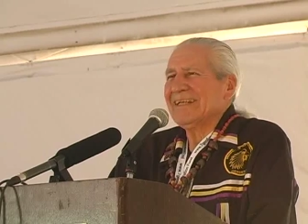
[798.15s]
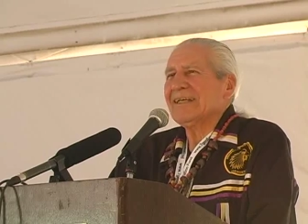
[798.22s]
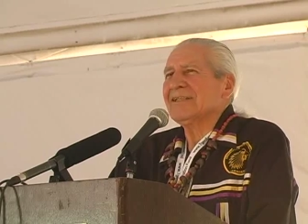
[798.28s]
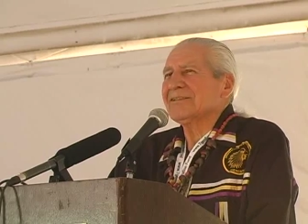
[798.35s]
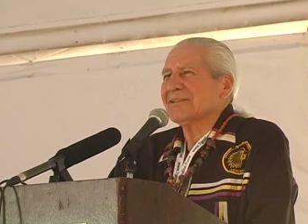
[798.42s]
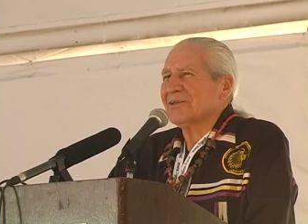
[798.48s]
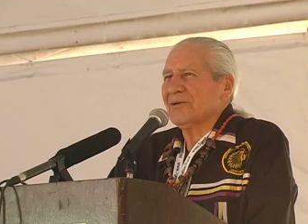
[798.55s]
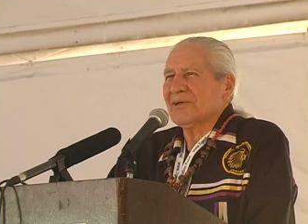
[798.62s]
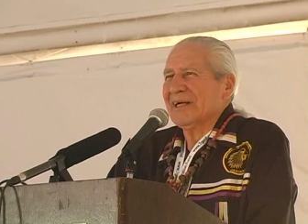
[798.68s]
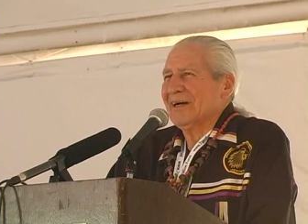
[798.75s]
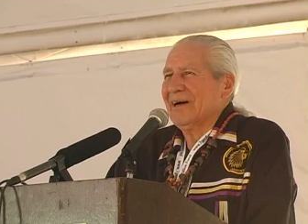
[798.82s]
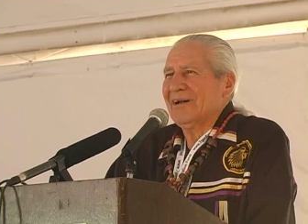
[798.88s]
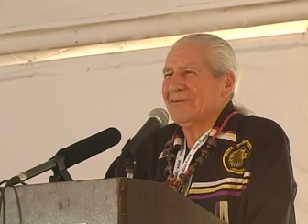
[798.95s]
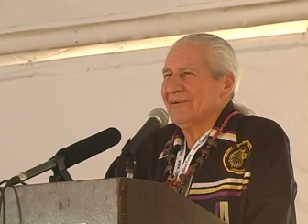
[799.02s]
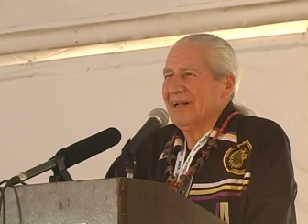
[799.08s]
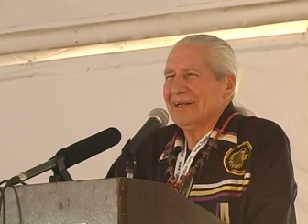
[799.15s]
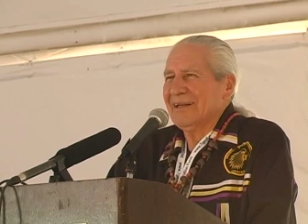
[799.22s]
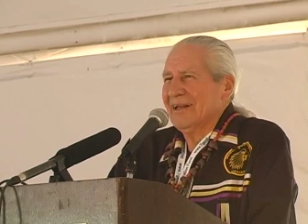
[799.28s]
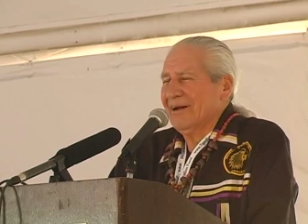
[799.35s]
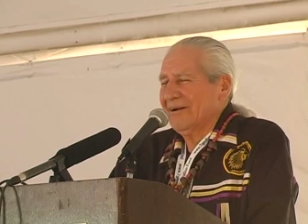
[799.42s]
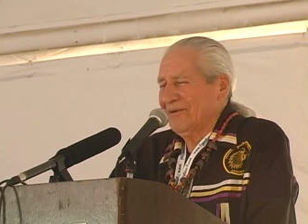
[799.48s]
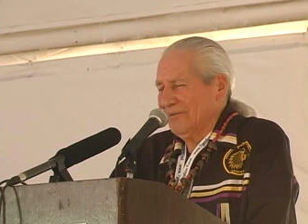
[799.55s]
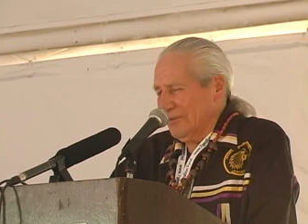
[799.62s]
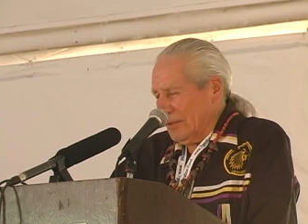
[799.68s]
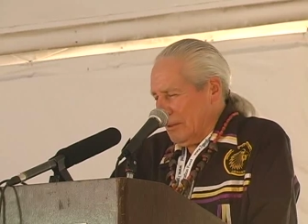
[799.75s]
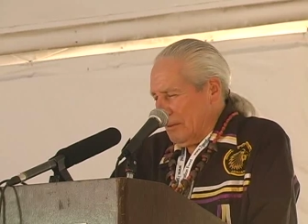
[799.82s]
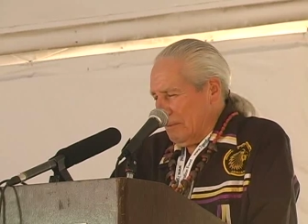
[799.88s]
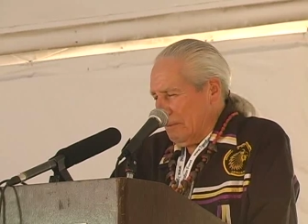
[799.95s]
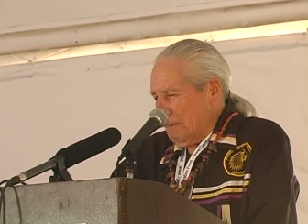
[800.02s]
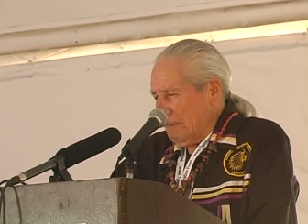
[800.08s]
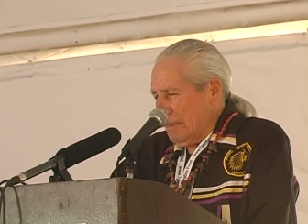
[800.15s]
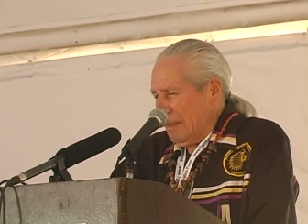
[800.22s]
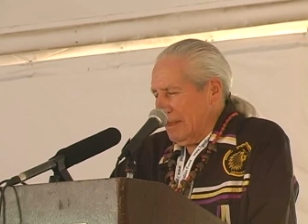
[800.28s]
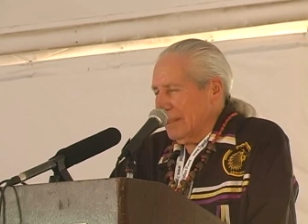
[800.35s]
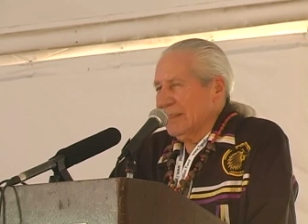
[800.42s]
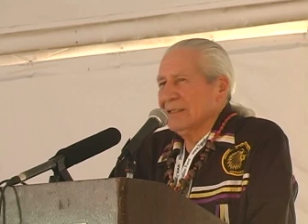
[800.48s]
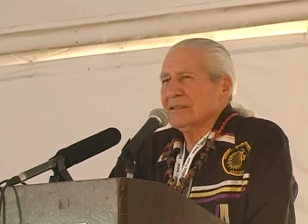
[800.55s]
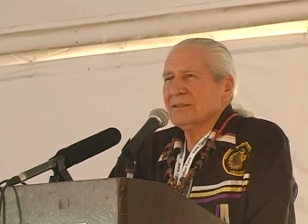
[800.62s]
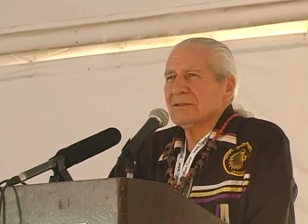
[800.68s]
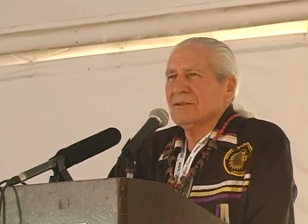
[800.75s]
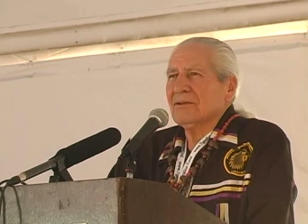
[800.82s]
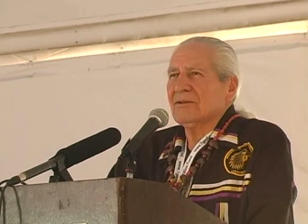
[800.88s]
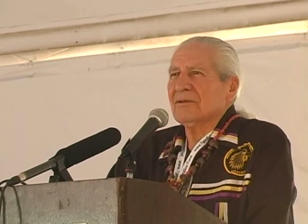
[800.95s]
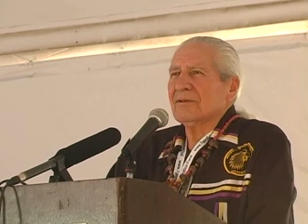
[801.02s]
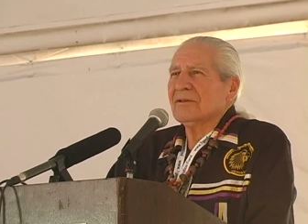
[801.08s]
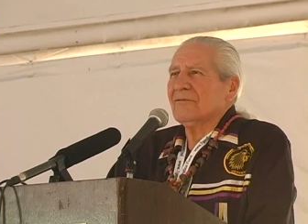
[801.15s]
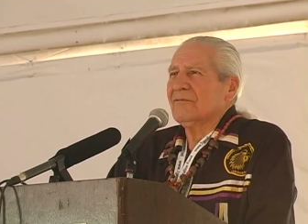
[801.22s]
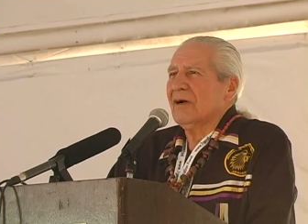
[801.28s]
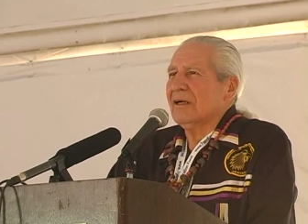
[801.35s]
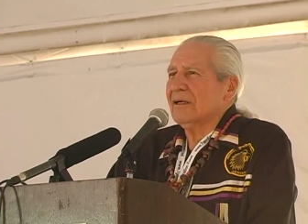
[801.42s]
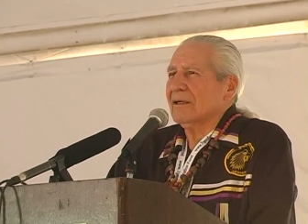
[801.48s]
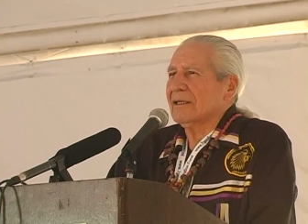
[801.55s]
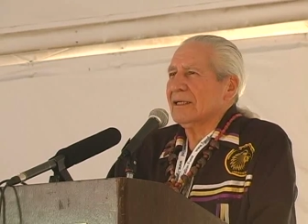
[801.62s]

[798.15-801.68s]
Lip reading: It's going on right now. So the fire